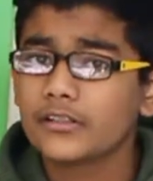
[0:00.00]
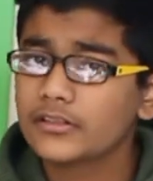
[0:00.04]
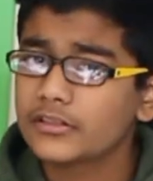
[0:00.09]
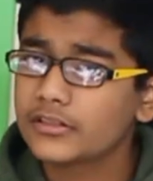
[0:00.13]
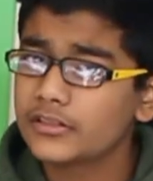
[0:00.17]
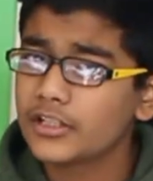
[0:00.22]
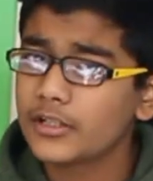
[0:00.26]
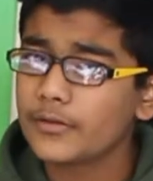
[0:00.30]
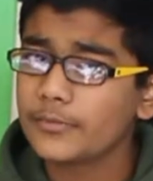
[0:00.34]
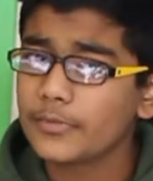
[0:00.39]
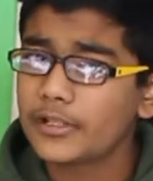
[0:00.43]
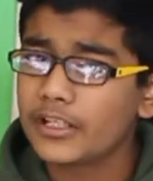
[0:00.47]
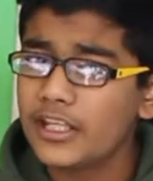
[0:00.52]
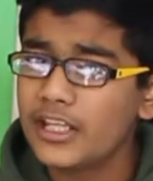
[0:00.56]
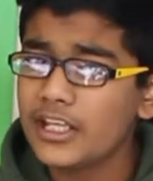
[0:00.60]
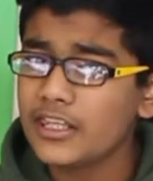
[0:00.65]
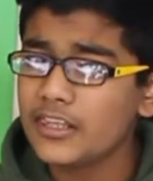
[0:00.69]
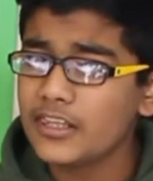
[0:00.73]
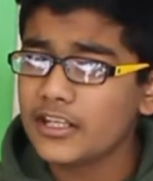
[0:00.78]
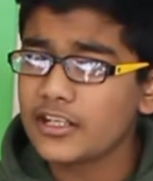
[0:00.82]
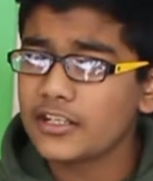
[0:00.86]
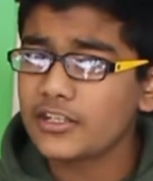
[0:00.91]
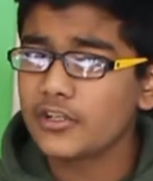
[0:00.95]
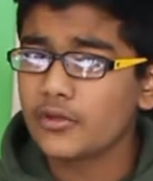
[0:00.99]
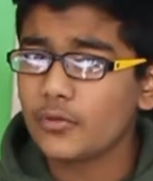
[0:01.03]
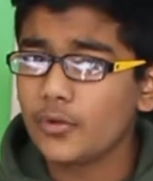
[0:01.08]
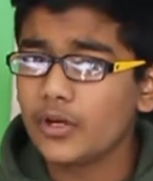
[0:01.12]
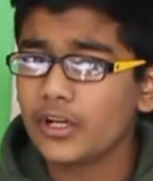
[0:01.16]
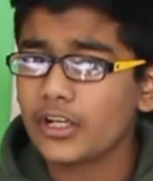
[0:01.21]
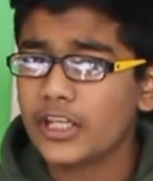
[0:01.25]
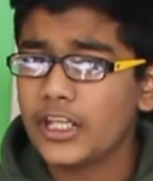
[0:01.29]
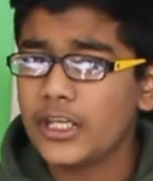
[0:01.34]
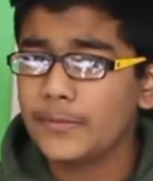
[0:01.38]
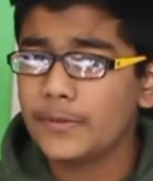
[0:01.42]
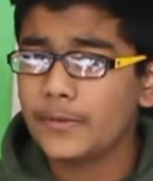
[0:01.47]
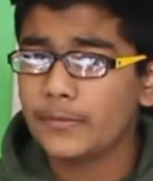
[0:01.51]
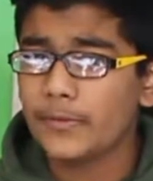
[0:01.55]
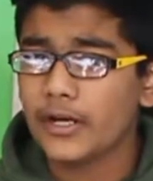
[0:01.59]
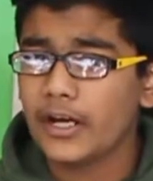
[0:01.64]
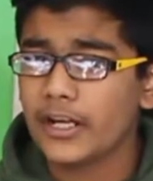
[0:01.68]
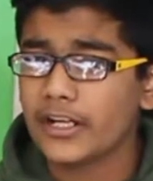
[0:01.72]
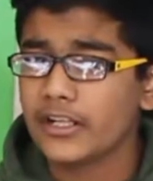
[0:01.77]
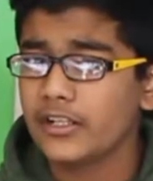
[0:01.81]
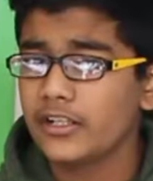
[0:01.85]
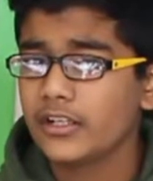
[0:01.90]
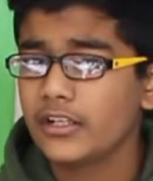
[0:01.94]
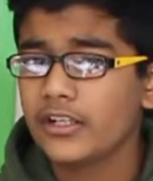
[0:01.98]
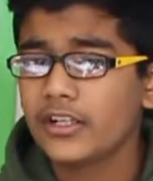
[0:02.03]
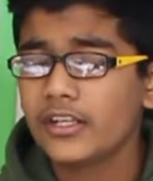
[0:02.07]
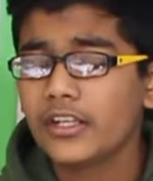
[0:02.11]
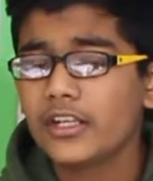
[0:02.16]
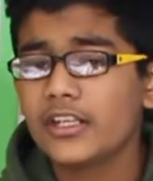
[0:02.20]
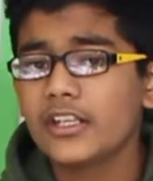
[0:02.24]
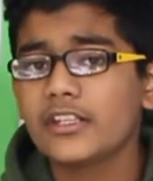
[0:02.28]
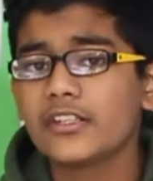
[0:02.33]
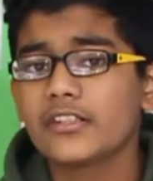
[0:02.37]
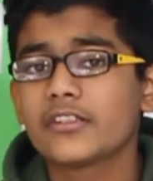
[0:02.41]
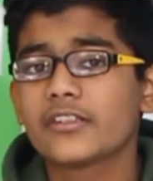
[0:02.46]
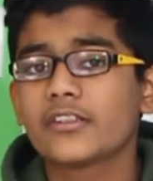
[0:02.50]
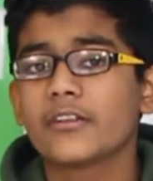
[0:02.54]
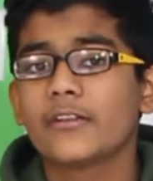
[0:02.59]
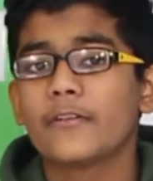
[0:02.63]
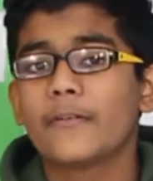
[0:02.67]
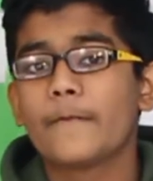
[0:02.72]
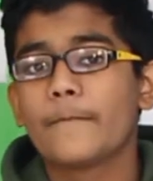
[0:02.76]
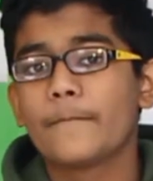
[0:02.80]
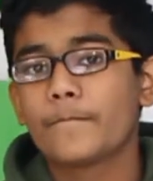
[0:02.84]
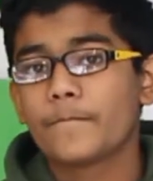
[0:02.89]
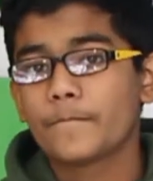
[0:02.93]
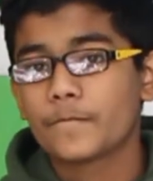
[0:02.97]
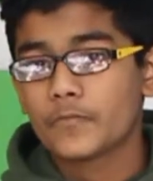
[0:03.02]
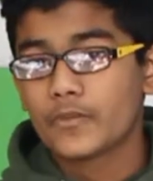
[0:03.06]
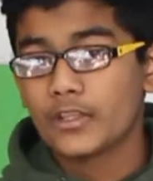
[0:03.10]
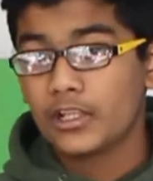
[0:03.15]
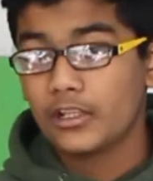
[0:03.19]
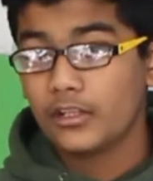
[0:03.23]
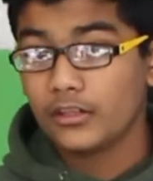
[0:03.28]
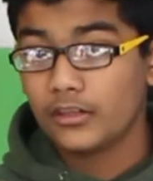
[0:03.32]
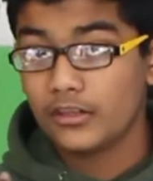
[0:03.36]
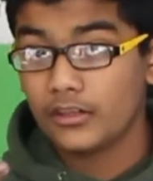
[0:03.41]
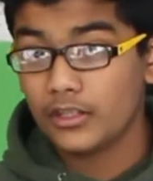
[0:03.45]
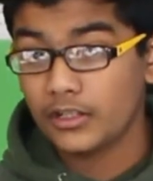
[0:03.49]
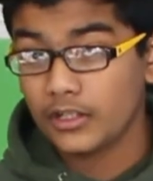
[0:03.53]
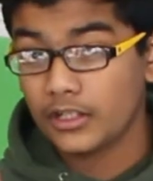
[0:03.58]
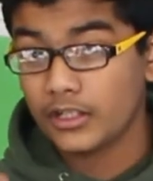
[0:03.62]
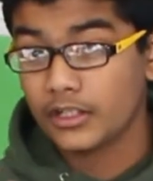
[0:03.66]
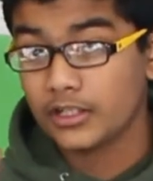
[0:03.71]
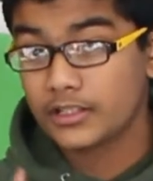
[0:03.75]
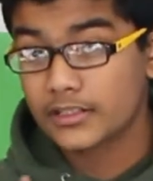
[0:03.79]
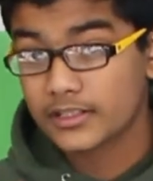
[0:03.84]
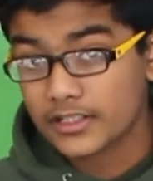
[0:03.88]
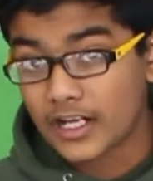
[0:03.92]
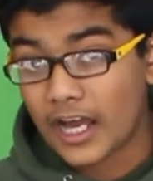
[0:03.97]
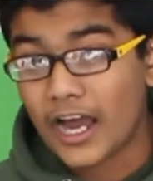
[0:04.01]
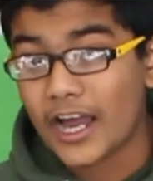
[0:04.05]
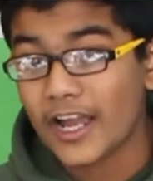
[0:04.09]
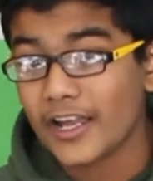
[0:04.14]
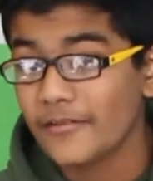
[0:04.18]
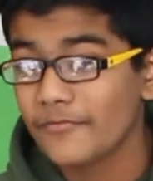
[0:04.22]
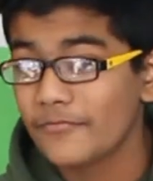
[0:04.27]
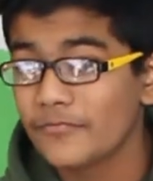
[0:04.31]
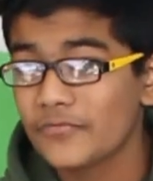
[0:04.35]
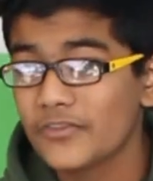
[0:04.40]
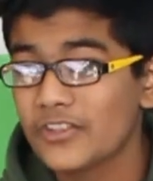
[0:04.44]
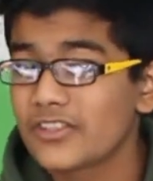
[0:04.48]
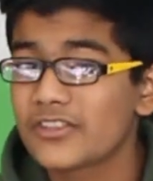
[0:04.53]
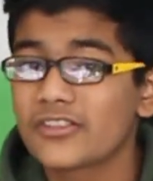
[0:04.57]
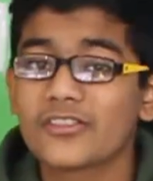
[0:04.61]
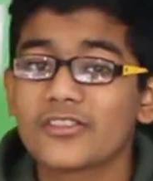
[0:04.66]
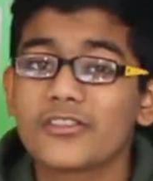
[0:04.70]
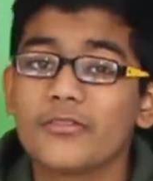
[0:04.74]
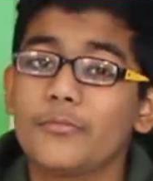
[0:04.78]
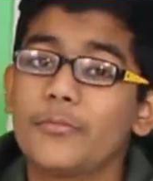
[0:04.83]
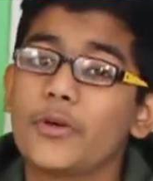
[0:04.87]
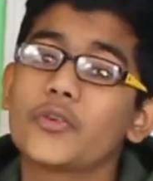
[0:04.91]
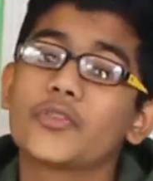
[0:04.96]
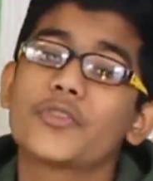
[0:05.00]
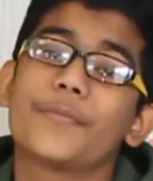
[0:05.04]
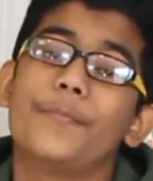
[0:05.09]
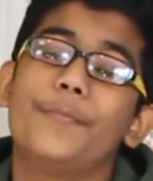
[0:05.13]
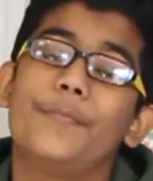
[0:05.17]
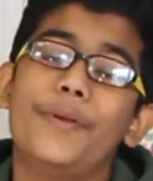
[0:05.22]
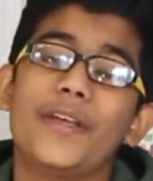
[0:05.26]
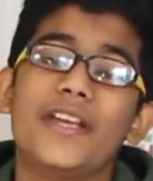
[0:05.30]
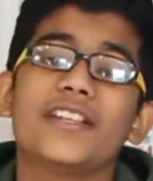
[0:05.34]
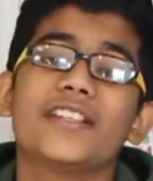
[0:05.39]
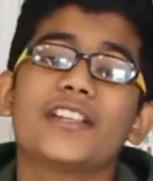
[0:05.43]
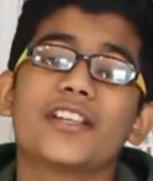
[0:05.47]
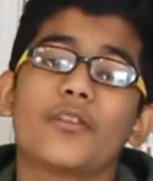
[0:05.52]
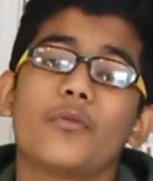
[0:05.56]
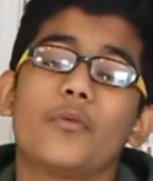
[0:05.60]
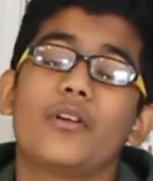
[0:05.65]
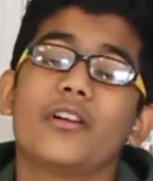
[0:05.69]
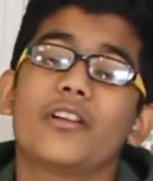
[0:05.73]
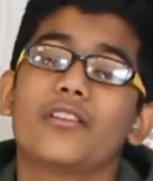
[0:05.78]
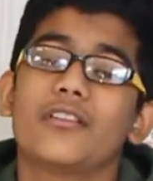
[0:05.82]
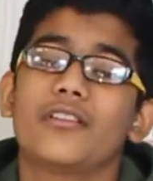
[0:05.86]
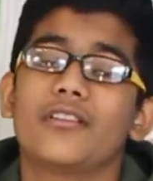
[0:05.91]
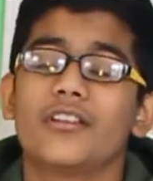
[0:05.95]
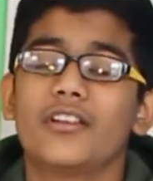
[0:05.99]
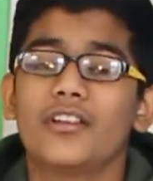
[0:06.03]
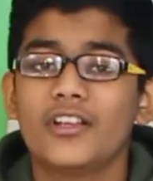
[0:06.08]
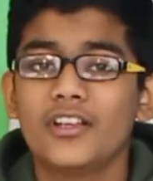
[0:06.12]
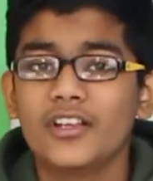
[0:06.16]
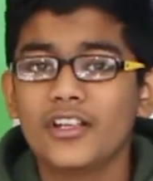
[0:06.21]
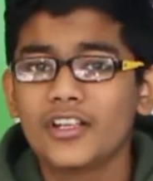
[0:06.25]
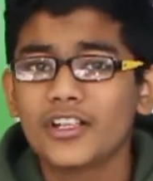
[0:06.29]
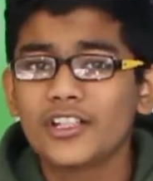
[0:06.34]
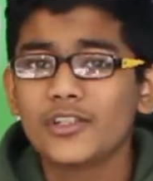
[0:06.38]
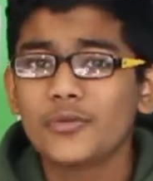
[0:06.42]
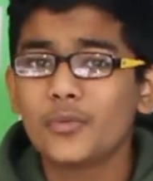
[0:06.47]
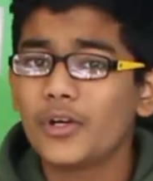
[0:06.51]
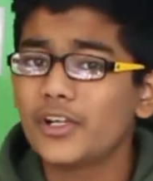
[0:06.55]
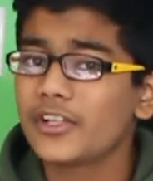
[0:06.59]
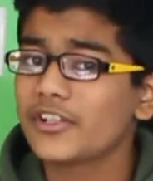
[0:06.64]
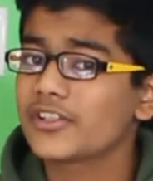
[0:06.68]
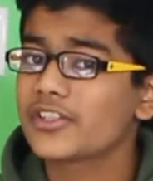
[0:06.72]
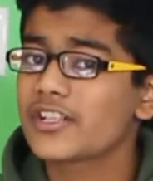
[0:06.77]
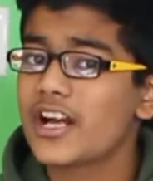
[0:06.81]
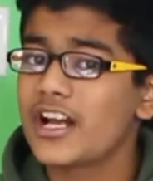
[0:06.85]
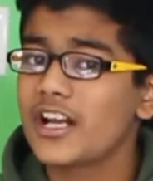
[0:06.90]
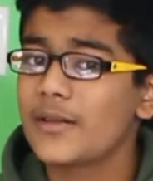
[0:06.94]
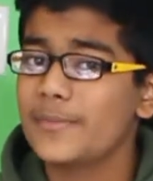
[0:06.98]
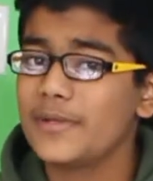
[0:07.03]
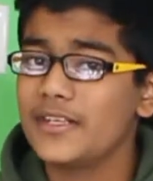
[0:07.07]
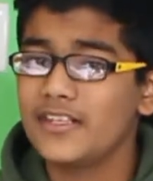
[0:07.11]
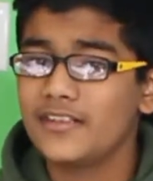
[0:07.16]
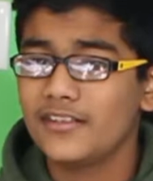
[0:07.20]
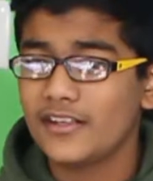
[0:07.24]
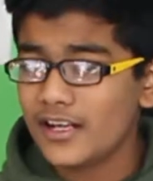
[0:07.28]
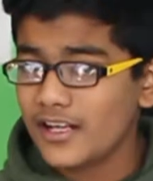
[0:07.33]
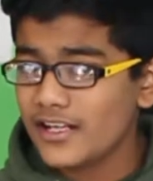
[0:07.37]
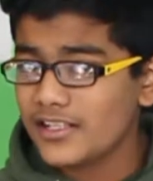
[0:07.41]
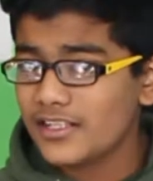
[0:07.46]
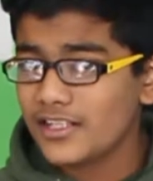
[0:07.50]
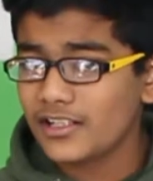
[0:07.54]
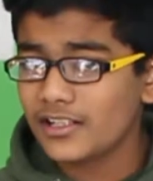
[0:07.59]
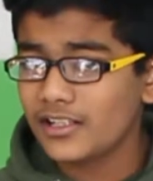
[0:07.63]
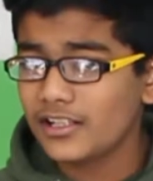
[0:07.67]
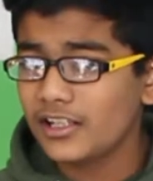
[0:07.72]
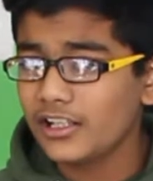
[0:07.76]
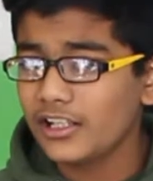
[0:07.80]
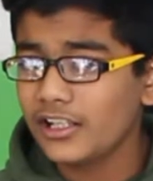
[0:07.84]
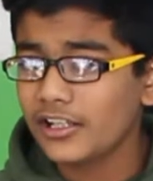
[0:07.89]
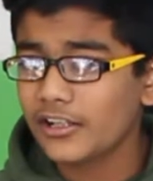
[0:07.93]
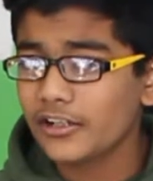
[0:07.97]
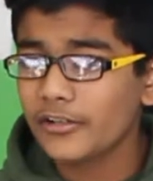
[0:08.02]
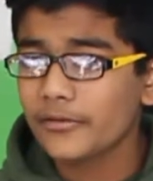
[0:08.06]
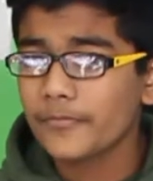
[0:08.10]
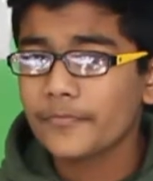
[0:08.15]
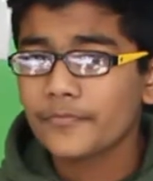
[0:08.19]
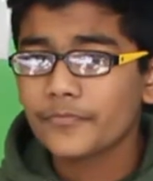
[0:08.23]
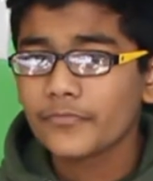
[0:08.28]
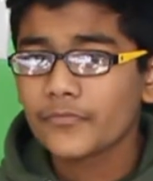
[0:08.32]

some key things you'll want to keep in mind is the sky. This is the most basic one. You want your sky to be nice and clear